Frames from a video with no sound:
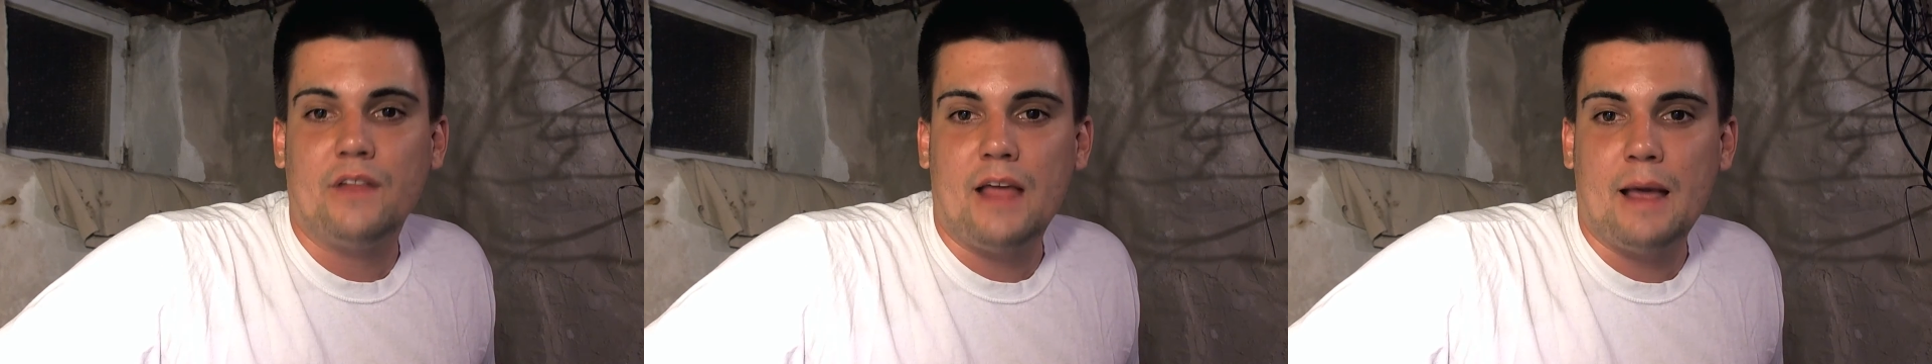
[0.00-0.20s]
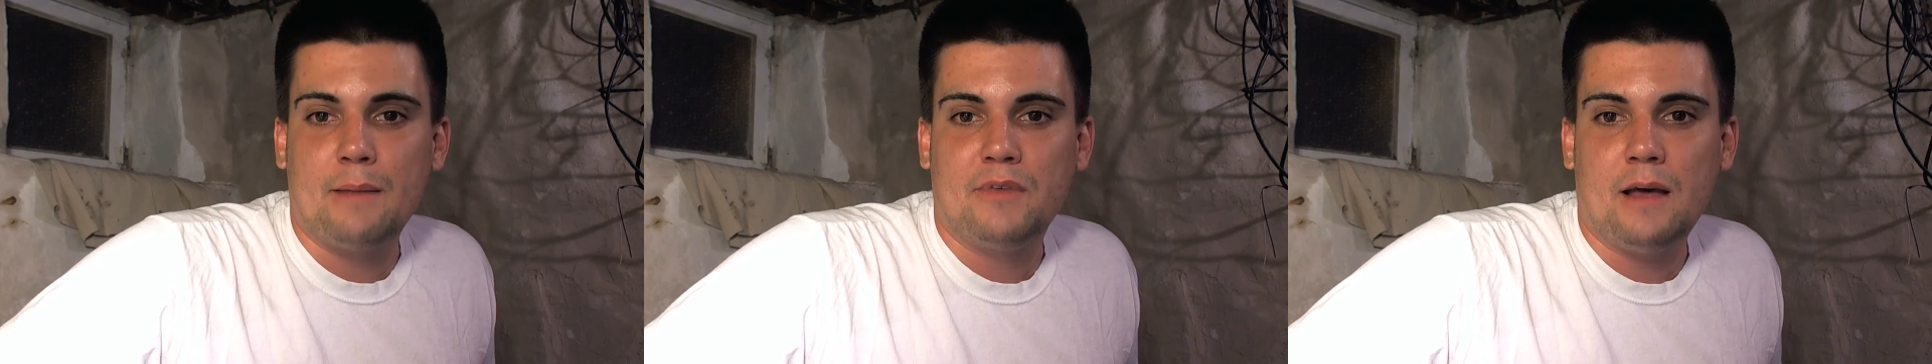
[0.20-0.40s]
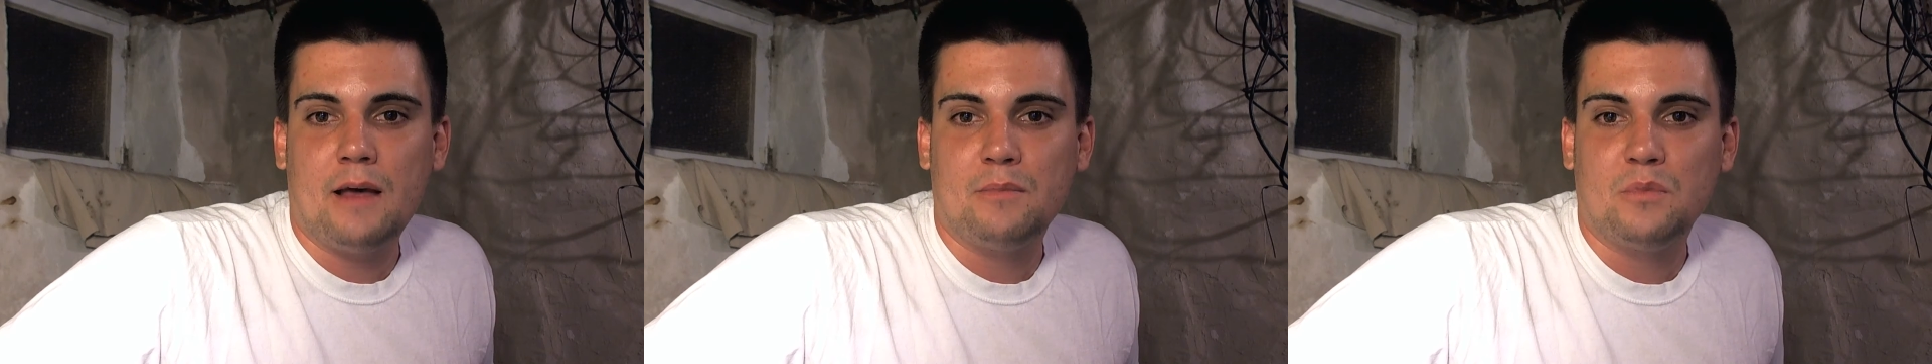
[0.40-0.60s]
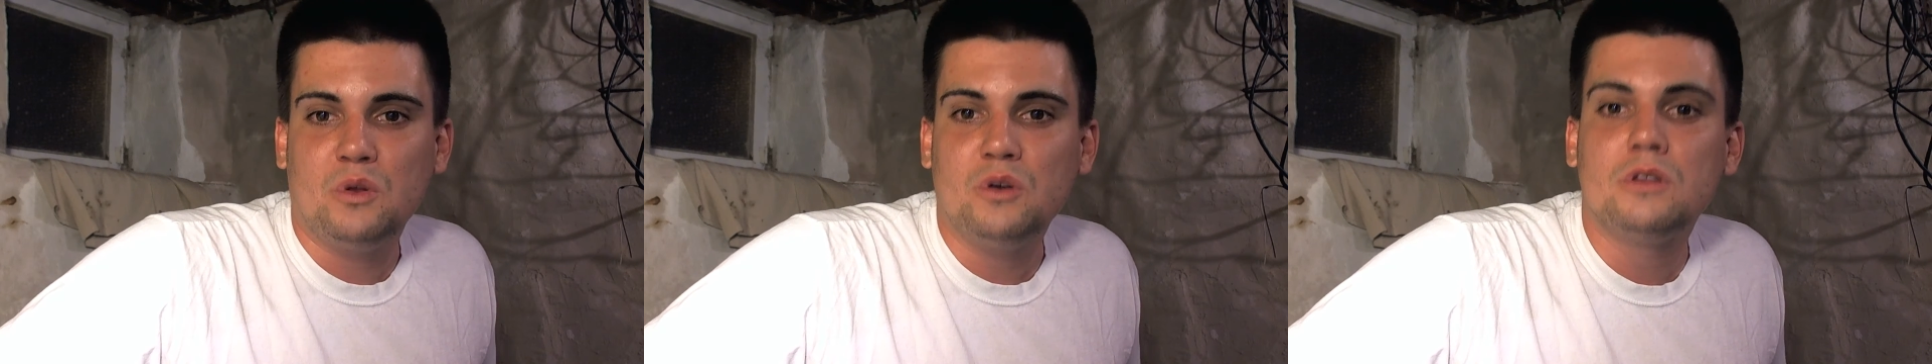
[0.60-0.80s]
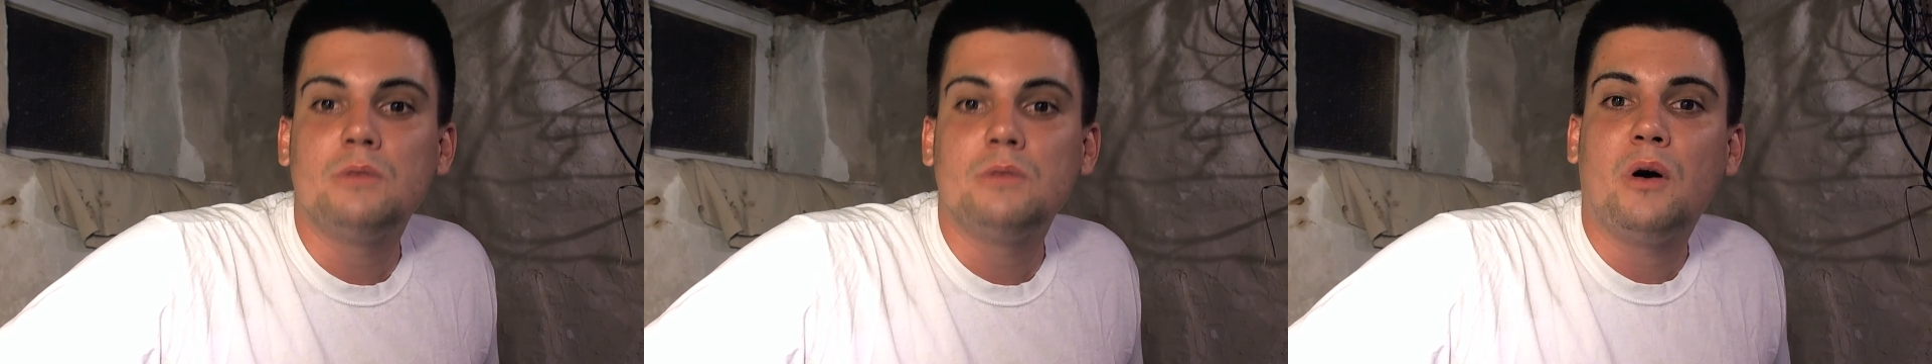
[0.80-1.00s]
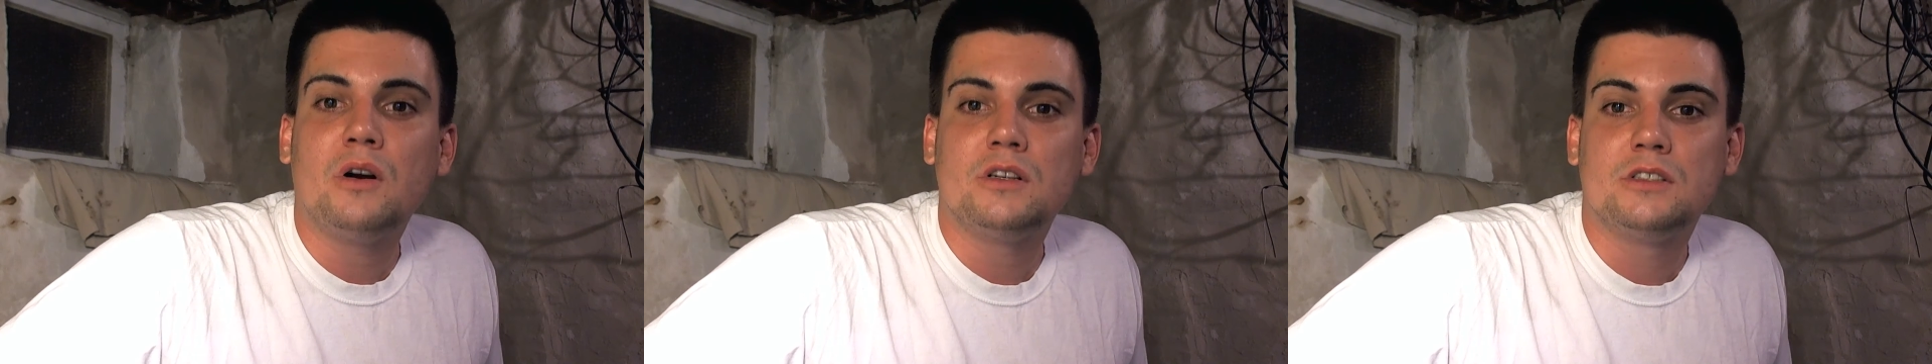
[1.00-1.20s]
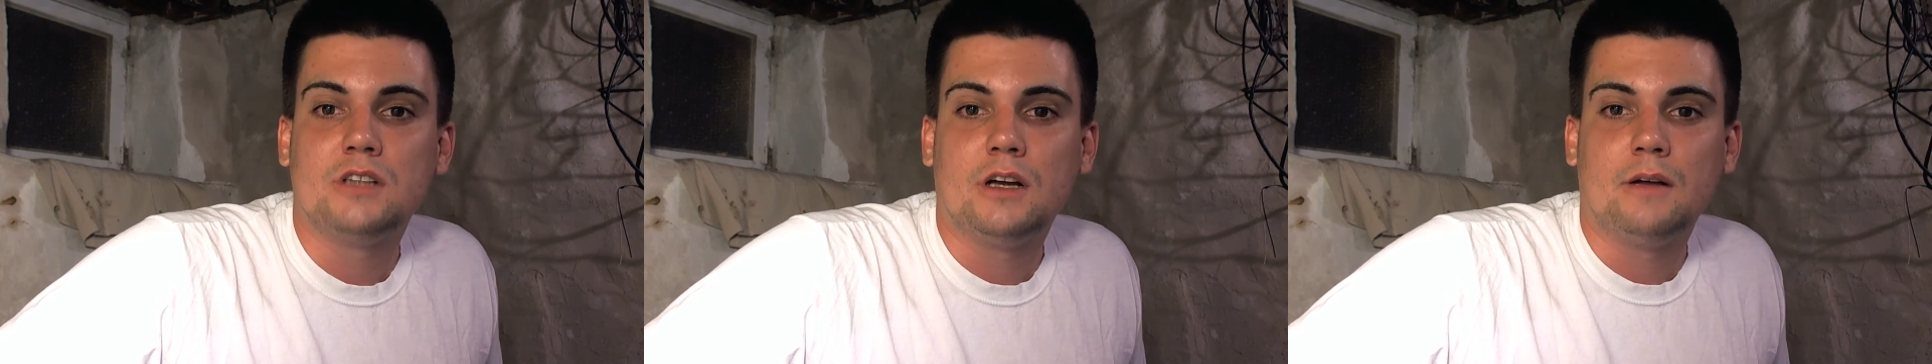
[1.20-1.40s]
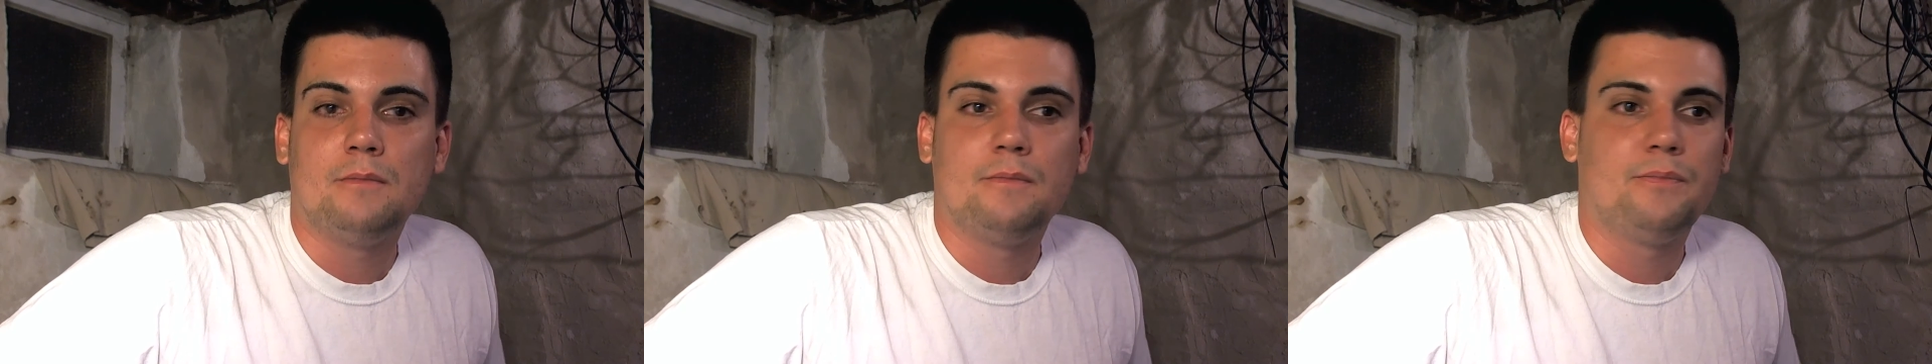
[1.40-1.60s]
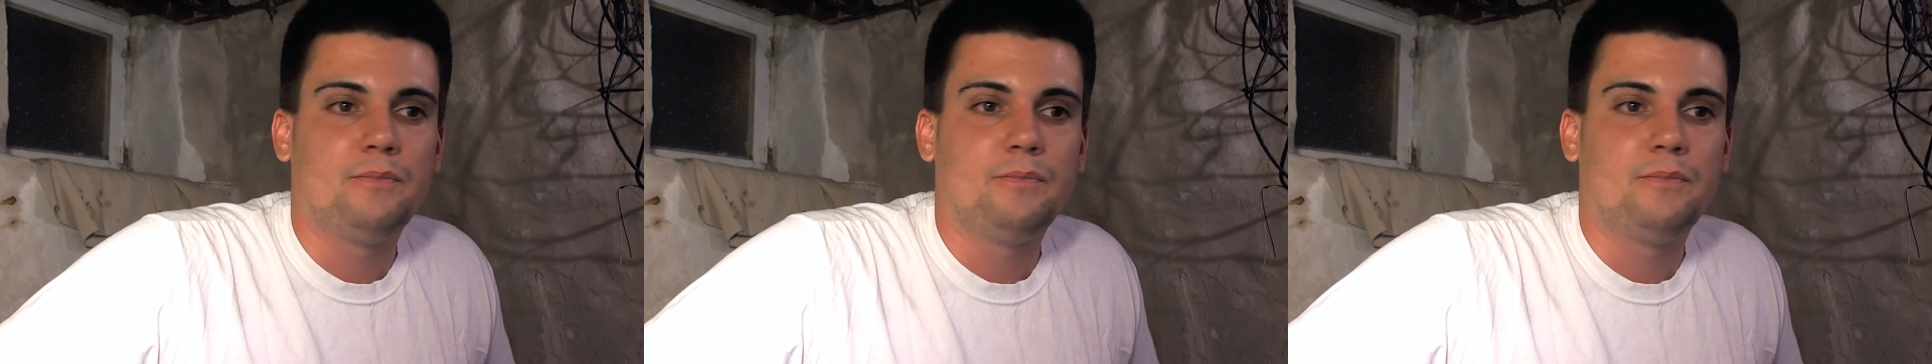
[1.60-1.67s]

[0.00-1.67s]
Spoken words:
laptop, look the parts up,